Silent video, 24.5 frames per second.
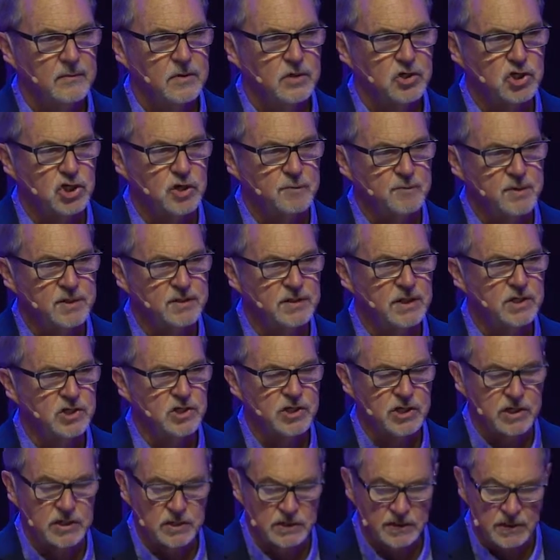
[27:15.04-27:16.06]
She
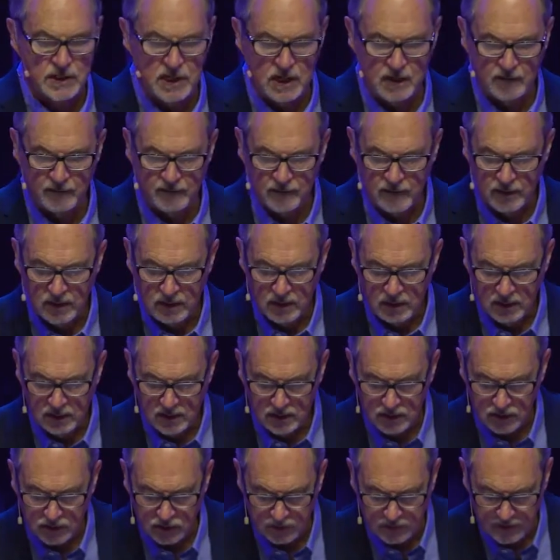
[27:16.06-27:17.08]
positioned herself
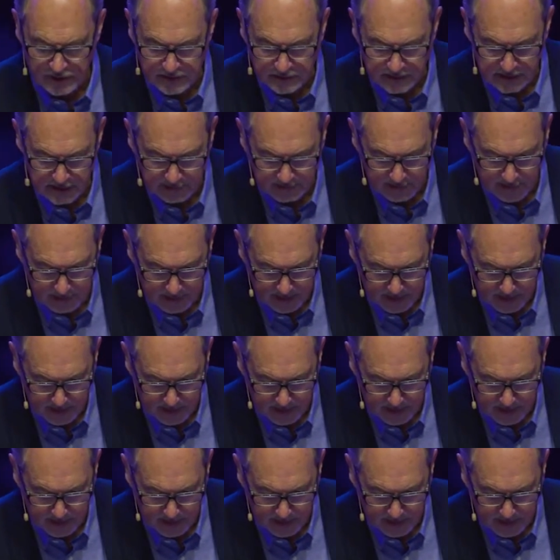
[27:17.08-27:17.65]
to receive the